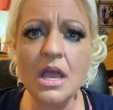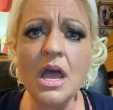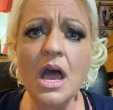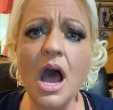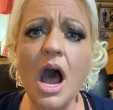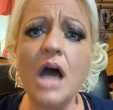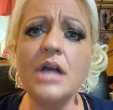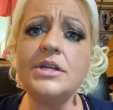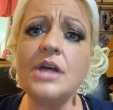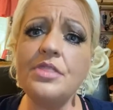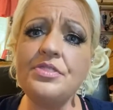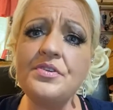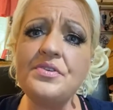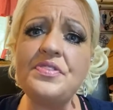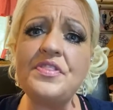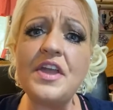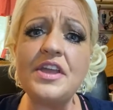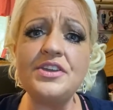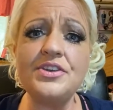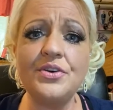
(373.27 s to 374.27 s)
Another
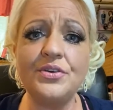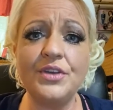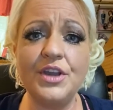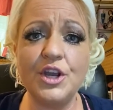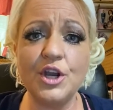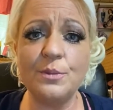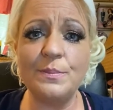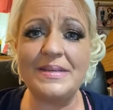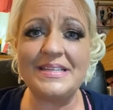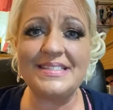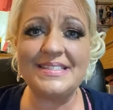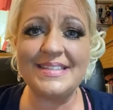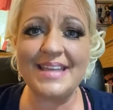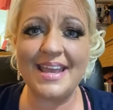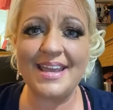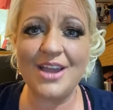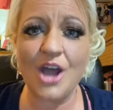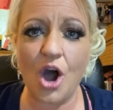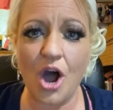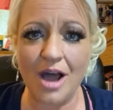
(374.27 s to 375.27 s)
thing you'll hear me say
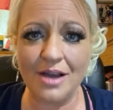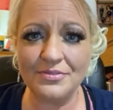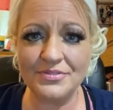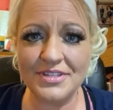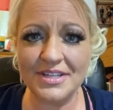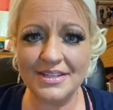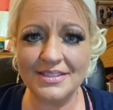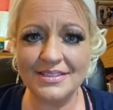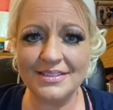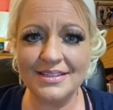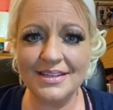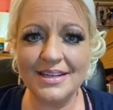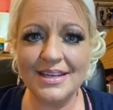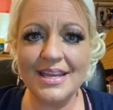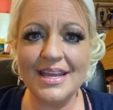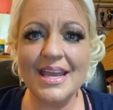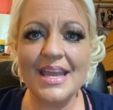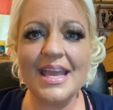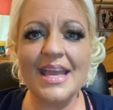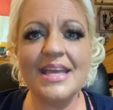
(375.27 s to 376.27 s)
often
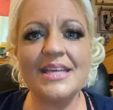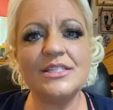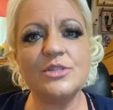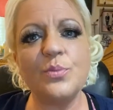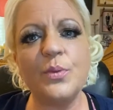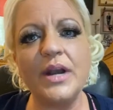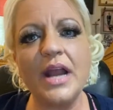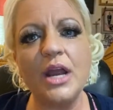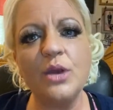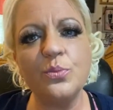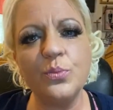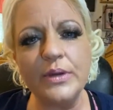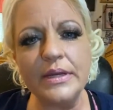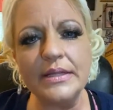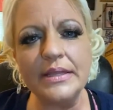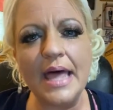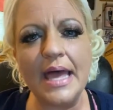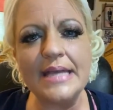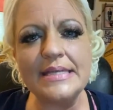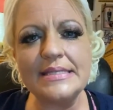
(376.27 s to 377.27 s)
is when I
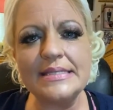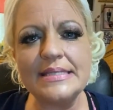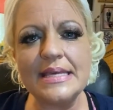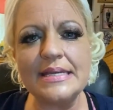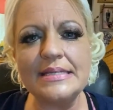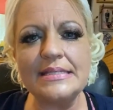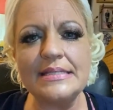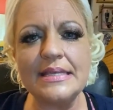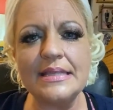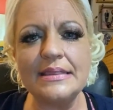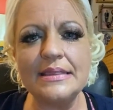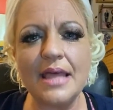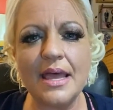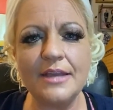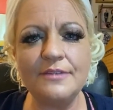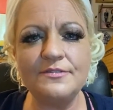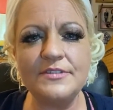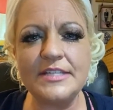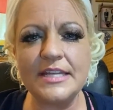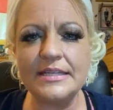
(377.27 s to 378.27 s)
realized things in
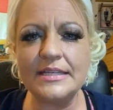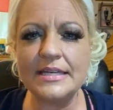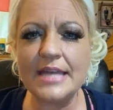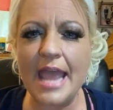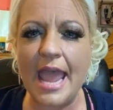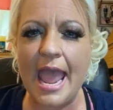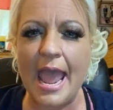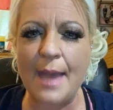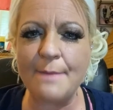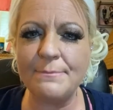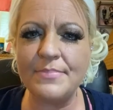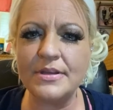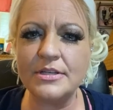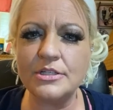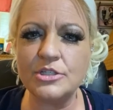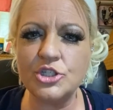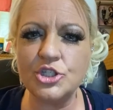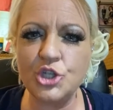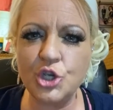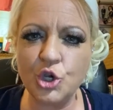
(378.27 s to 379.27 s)
life didn't happen
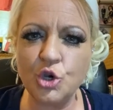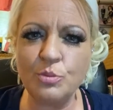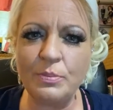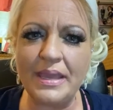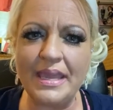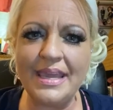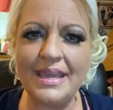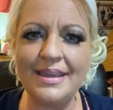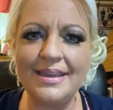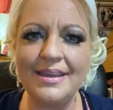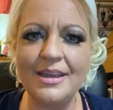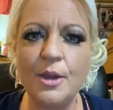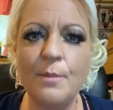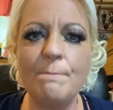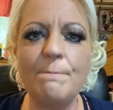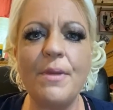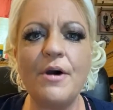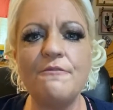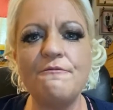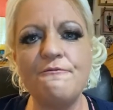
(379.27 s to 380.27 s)
to me,
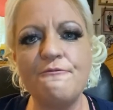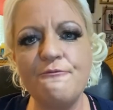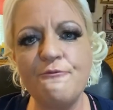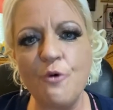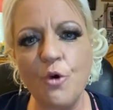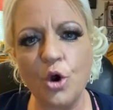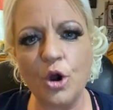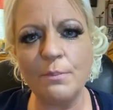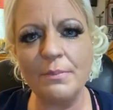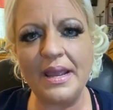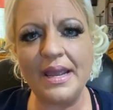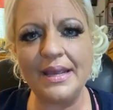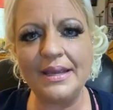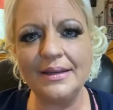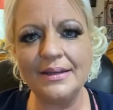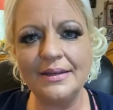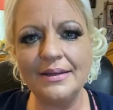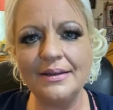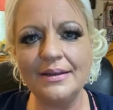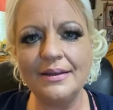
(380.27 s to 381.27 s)
but for me,
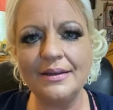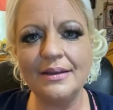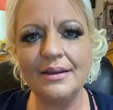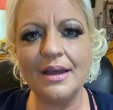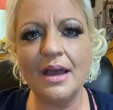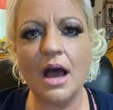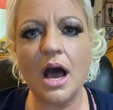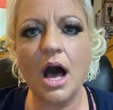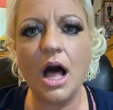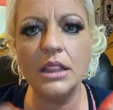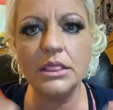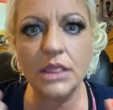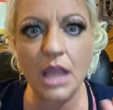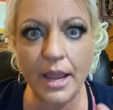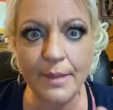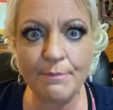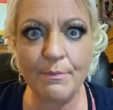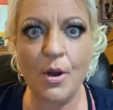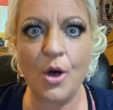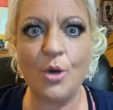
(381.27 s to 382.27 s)
a
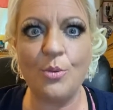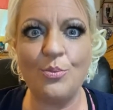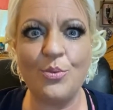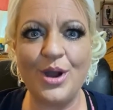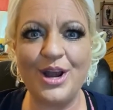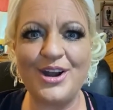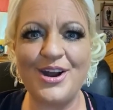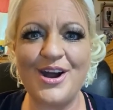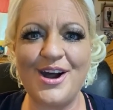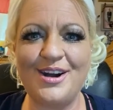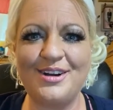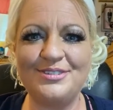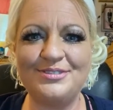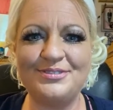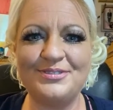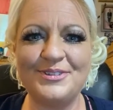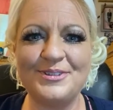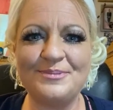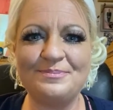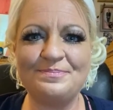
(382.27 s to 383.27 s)
light bulb went off.
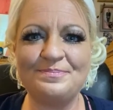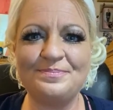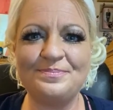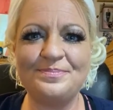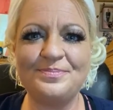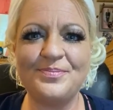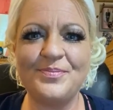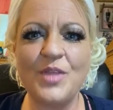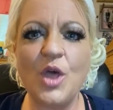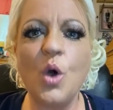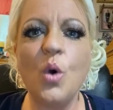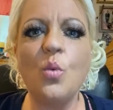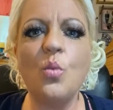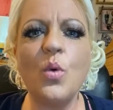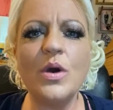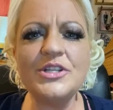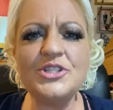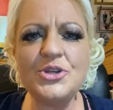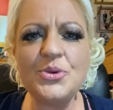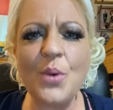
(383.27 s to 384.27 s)

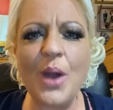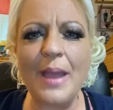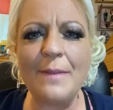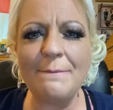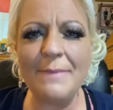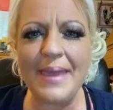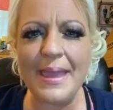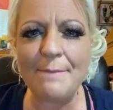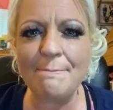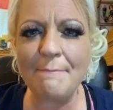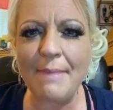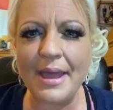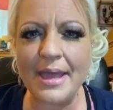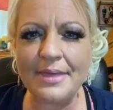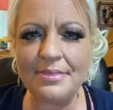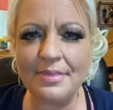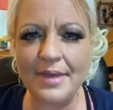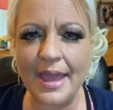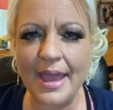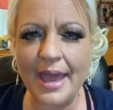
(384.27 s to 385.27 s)
What do I mean by
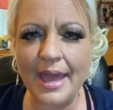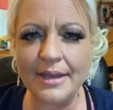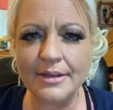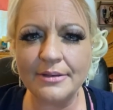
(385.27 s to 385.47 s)
that?